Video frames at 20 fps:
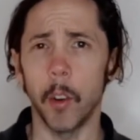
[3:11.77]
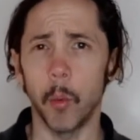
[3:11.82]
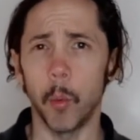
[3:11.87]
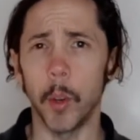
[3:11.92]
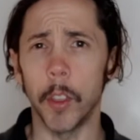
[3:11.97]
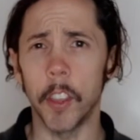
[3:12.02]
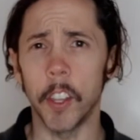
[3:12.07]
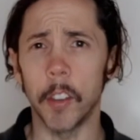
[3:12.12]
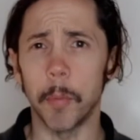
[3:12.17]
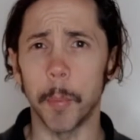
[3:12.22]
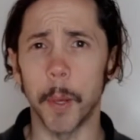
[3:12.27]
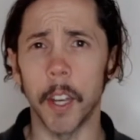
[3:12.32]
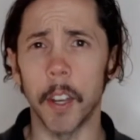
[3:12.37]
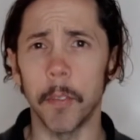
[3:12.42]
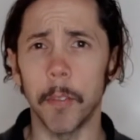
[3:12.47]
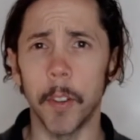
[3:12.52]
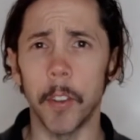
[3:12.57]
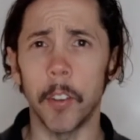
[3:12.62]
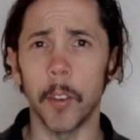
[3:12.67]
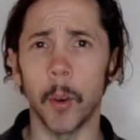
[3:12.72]
With these
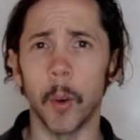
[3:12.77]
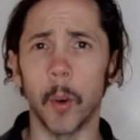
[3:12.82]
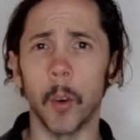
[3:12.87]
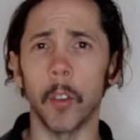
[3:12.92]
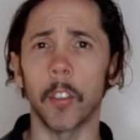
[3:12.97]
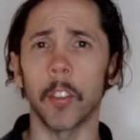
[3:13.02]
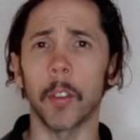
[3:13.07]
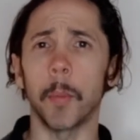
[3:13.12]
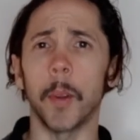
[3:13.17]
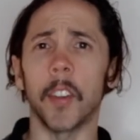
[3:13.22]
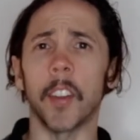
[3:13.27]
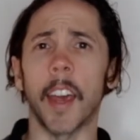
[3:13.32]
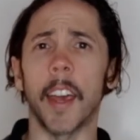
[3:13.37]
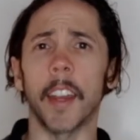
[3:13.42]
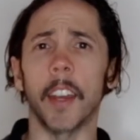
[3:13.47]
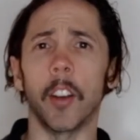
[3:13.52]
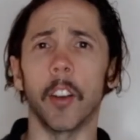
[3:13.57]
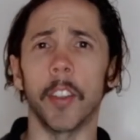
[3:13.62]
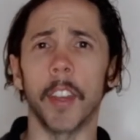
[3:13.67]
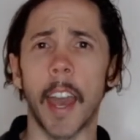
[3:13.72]
benefits, you'll also be
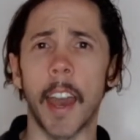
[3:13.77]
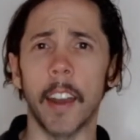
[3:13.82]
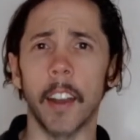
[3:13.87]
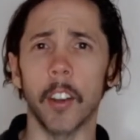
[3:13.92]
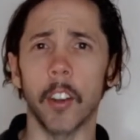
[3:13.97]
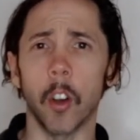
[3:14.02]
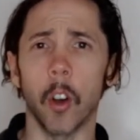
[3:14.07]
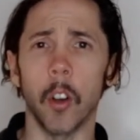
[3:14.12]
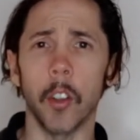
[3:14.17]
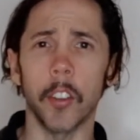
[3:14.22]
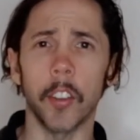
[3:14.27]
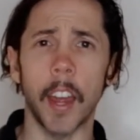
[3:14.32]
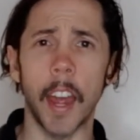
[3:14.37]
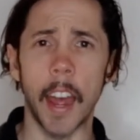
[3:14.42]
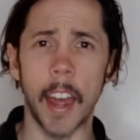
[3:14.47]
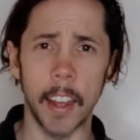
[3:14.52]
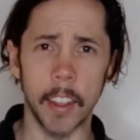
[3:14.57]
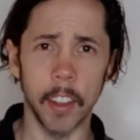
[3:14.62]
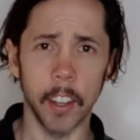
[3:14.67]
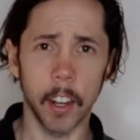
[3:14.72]
taking on the added cost
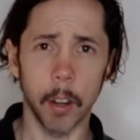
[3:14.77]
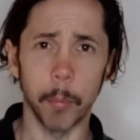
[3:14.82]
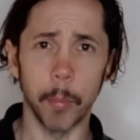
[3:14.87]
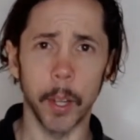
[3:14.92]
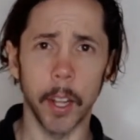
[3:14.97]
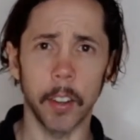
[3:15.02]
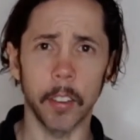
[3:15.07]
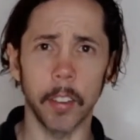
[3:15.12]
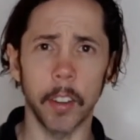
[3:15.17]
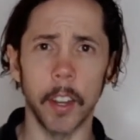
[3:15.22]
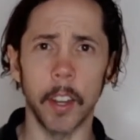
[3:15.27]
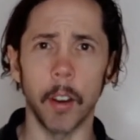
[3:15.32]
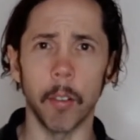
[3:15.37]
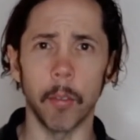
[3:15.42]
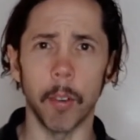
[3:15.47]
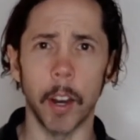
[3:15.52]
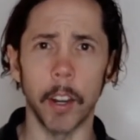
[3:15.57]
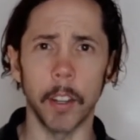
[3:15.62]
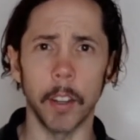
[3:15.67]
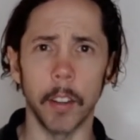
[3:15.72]
and the complexity of
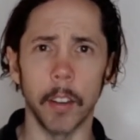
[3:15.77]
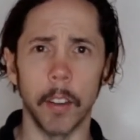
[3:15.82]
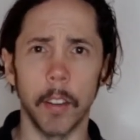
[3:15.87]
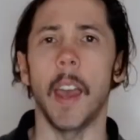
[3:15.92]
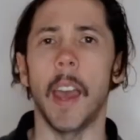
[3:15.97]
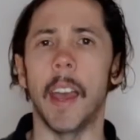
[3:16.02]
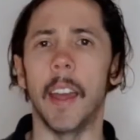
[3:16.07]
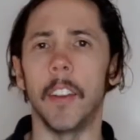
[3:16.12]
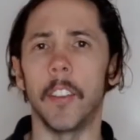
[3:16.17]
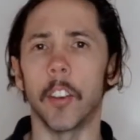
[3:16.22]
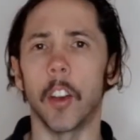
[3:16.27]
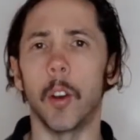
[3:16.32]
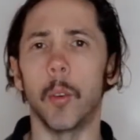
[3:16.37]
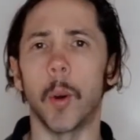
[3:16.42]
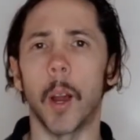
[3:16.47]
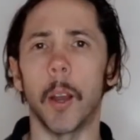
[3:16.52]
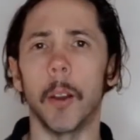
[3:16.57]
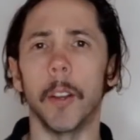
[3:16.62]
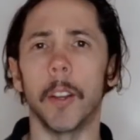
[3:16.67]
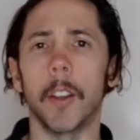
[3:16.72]
running it. And don't
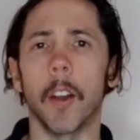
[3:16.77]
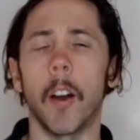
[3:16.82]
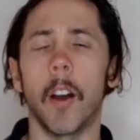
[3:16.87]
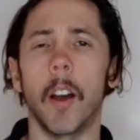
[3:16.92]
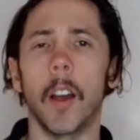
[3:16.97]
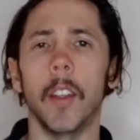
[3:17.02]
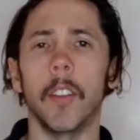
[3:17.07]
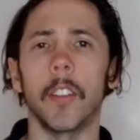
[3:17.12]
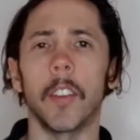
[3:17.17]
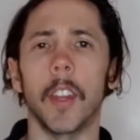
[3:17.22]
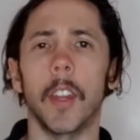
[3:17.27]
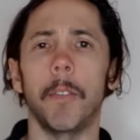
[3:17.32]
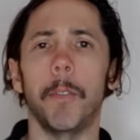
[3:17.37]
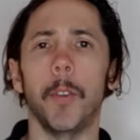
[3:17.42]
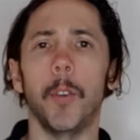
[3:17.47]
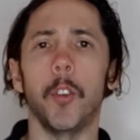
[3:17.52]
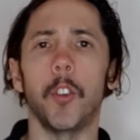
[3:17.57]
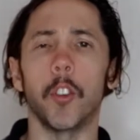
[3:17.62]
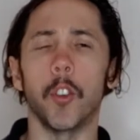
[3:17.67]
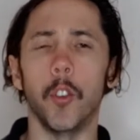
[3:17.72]
worry guys, if
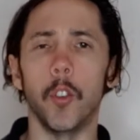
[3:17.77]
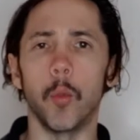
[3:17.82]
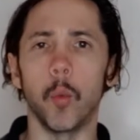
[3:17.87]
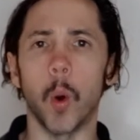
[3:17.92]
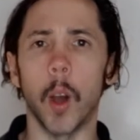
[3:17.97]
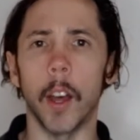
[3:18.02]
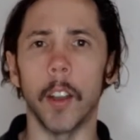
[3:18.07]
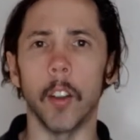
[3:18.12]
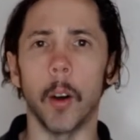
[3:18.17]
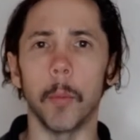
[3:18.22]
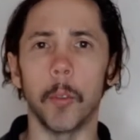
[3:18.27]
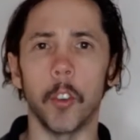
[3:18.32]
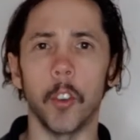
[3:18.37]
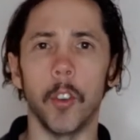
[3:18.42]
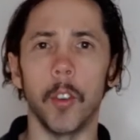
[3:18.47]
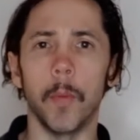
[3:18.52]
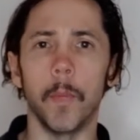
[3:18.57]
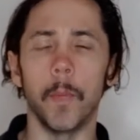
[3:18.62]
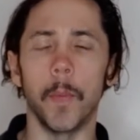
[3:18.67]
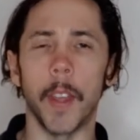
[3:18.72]
you choose one
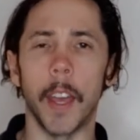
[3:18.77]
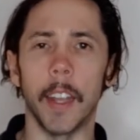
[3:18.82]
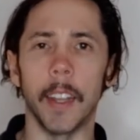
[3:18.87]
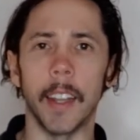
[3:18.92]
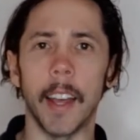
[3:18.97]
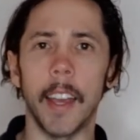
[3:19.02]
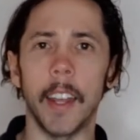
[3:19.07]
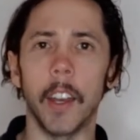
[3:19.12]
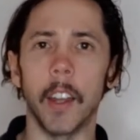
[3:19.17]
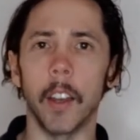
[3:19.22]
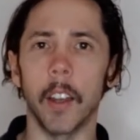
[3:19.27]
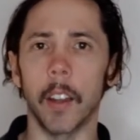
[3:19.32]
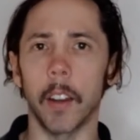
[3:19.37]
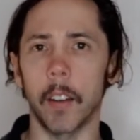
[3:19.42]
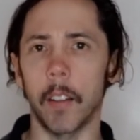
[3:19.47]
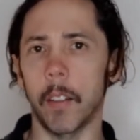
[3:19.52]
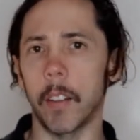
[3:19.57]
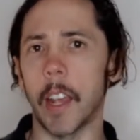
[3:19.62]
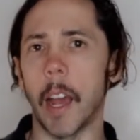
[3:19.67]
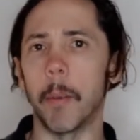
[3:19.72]
option and later
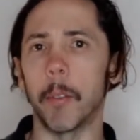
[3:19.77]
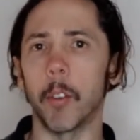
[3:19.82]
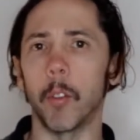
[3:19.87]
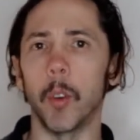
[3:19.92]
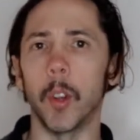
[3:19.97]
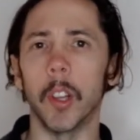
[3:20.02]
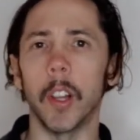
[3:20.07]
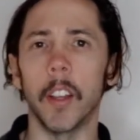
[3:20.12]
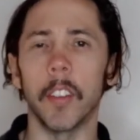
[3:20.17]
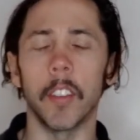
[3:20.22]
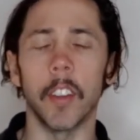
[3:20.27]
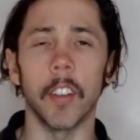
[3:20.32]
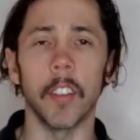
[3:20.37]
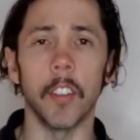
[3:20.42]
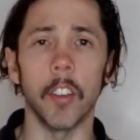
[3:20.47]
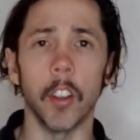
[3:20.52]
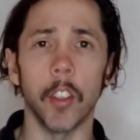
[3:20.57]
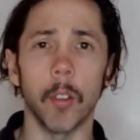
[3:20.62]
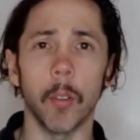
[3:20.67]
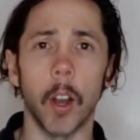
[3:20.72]
come to realize that it's
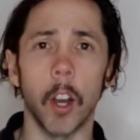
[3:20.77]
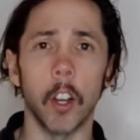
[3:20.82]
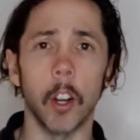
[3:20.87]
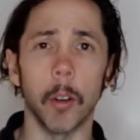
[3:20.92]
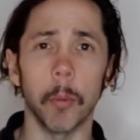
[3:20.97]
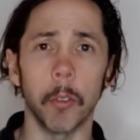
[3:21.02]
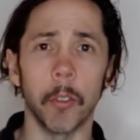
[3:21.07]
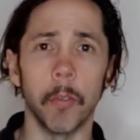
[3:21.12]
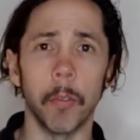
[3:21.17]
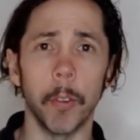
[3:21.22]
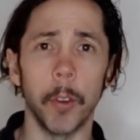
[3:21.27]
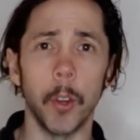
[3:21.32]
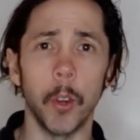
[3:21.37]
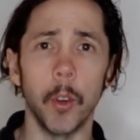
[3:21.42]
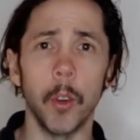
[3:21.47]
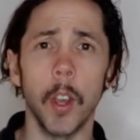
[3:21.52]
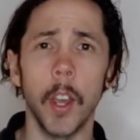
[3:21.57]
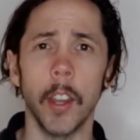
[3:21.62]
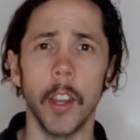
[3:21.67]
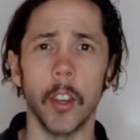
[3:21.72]
not the right option for
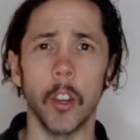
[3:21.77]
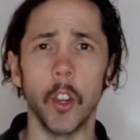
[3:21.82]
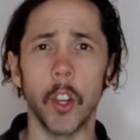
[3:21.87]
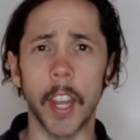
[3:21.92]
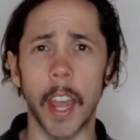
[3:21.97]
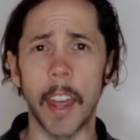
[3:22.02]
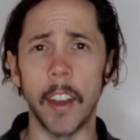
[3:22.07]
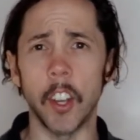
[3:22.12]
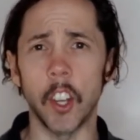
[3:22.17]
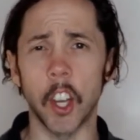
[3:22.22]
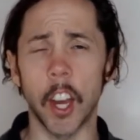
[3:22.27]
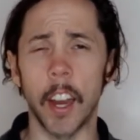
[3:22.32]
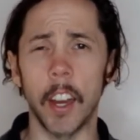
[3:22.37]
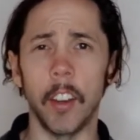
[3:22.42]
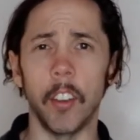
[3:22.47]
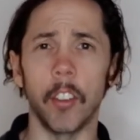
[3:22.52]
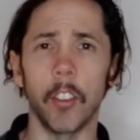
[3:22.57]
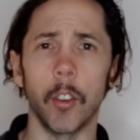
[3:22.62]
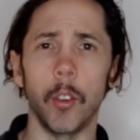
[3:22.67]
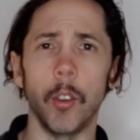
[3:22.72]
you, you can
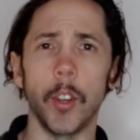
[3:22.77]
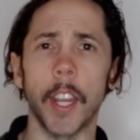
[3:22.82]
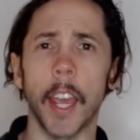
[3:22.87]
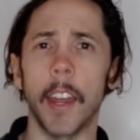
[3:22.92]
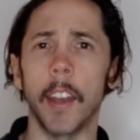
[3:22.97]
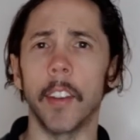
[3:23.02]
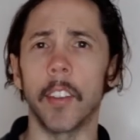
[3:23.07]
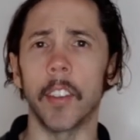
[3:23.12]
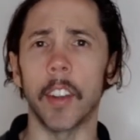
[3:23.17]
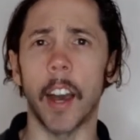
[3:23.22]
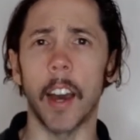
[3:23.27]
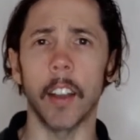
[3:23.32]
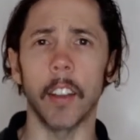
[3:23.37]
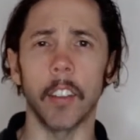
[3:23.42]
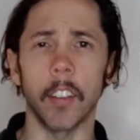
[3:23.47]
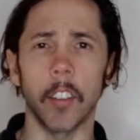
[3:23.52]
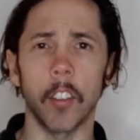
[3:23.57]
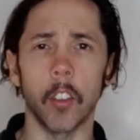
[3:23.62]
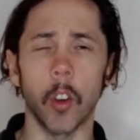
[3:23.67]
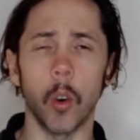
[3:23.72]
change. So you can start as
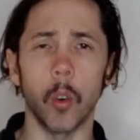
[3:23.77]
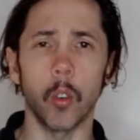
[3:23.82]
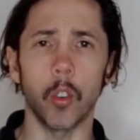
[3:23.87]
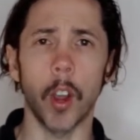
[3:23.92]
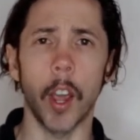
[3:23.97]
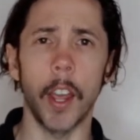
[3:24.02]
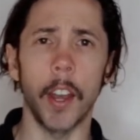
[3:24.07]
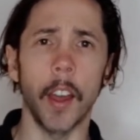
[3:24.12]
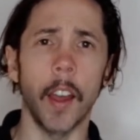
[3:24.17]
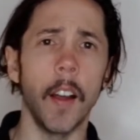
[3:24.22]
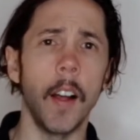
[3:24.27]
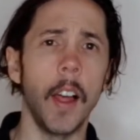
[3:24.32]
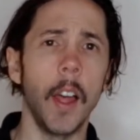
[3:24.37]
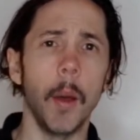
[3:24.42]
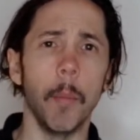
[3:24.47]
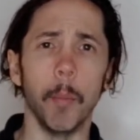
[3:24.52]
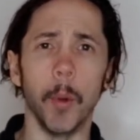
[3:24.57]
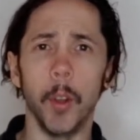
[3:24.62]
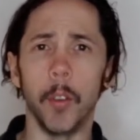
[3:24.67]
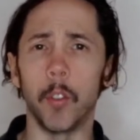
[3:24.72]
a sole trader,
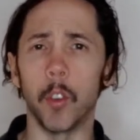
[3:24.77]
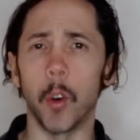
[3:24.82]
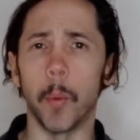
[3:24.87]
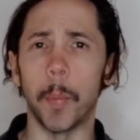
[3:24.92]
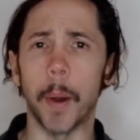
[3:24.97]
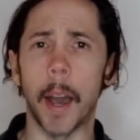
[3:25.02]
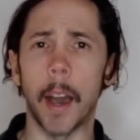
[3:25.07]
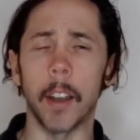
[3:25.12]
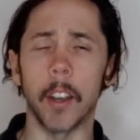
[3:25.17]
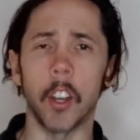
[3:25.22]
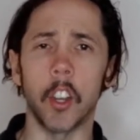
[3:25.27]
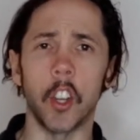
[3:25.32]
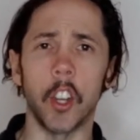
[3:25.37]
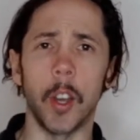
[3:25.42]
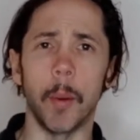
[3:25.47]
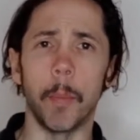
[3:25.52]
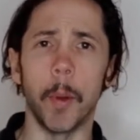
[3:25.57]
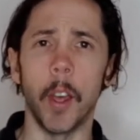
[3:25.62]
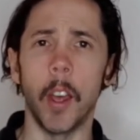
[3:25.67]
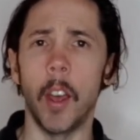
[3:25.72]
move to a
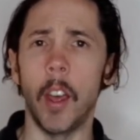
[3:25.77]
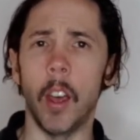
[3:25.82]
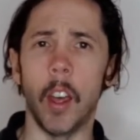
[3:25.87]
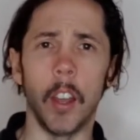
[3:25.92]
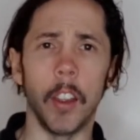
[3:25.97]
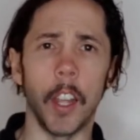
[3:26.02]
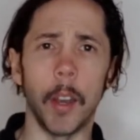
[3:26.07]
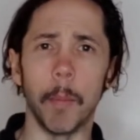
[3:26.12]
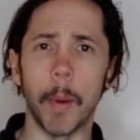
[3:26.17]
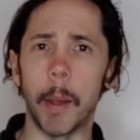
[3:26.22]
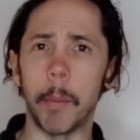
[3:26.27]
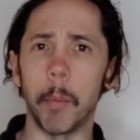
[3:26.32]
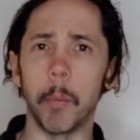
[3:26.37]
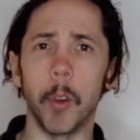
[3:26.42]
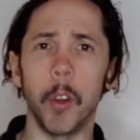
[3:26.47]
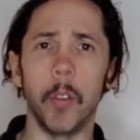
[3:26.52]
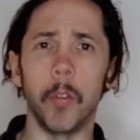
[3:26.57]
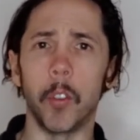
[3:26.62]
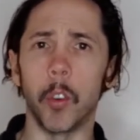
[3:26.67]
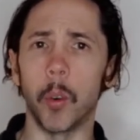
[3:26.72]
partnership, and then maybe
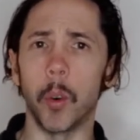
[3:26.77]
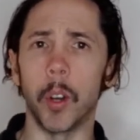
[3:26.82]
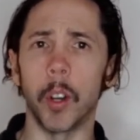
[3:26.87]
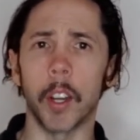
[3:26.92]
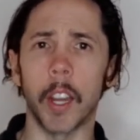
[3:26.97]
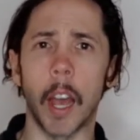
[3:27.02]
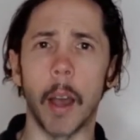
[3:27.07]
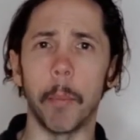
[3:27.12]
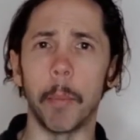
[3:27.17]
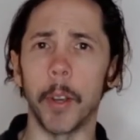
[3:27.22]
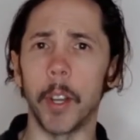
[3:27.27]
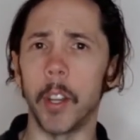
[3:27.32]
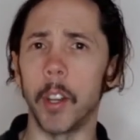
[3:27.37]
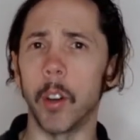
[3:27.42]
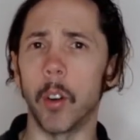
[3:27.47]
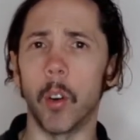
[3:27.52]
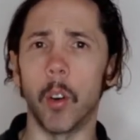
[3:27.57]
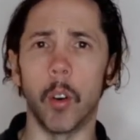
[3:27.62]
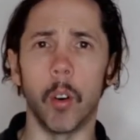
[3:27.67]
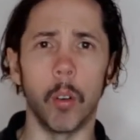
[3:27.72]
move to a company
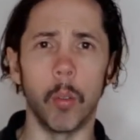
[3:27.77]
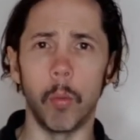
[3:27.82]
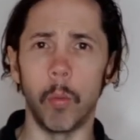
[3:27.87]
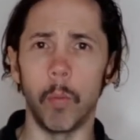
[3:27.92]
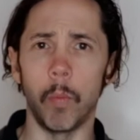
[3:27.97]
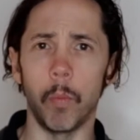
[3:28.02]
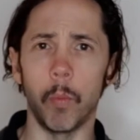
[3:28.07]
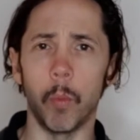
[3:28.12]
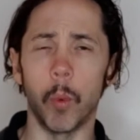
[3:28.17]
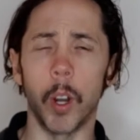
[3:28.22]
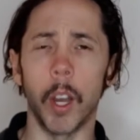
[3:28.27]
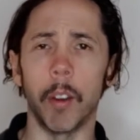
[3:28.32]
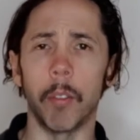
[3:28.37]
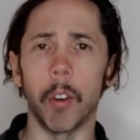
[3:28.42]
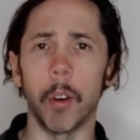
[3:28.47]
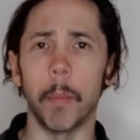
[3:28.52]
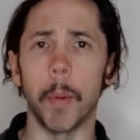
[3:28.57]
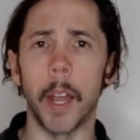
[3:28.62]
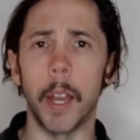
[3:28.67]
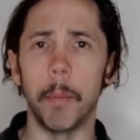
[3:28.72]
or whatever
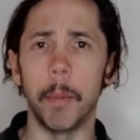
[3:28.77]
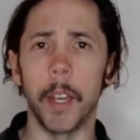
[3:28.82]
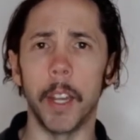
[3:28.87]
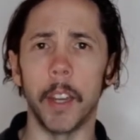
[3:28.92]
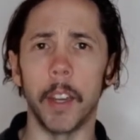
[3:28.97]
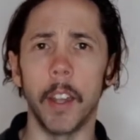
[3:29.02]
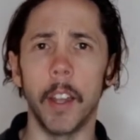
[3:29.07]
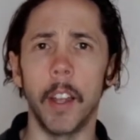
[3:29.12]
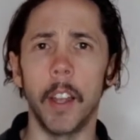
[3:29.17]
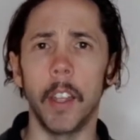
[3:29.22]
it may be.